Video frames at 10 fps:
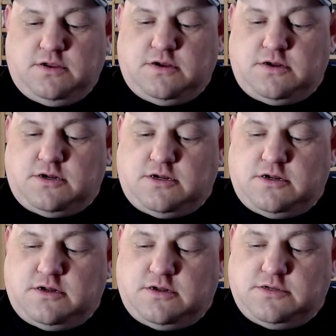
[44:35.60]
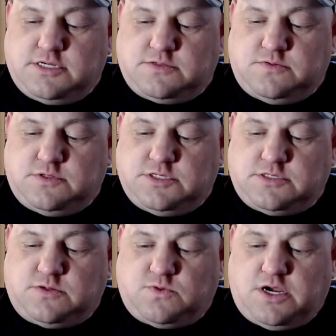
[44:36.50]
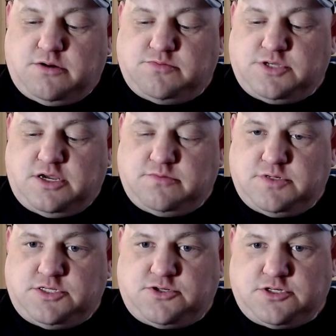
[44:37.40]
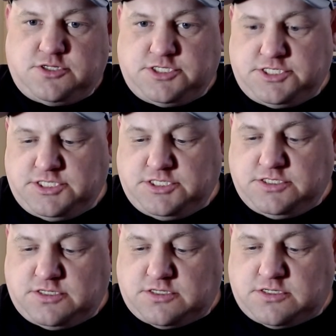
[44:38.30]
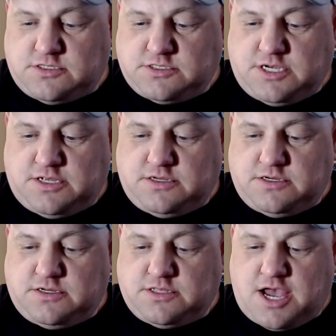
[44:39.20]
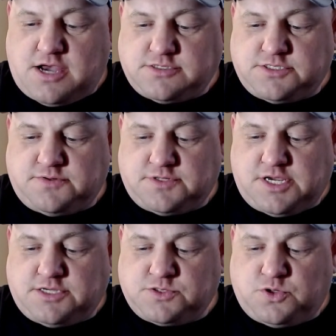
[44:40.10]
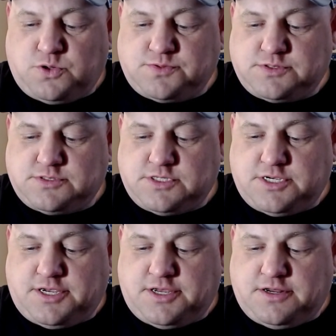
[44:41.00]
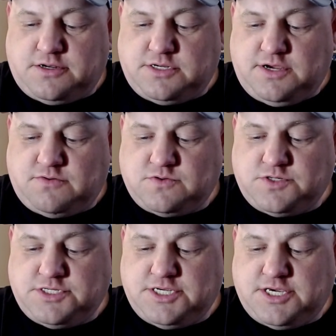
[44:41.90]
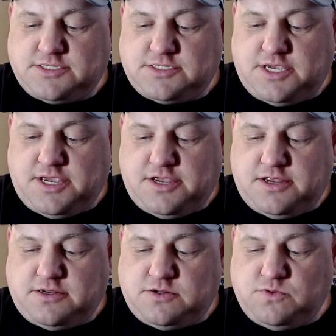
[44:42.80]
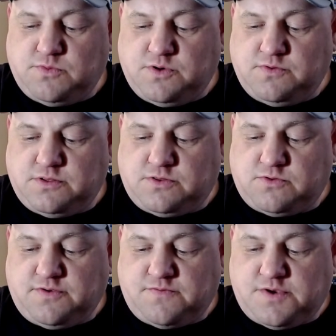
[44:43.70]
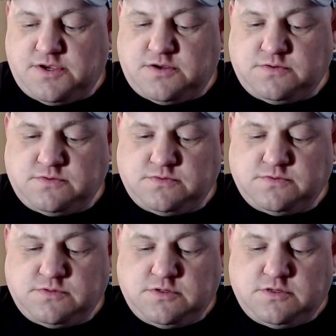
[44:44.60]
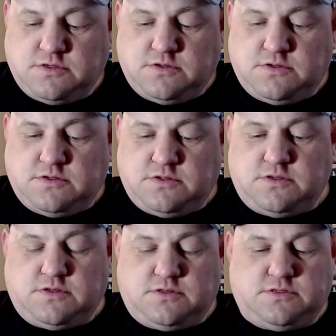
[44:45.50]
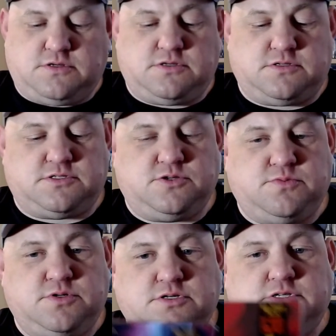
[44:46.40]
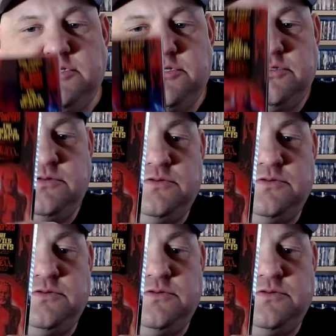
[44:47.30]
Next one is the Rob Zombie trilogy. It's got The House of a Thousand Corpses and Devil Rejects and the new movie 3 from Hell. The steelbook edition.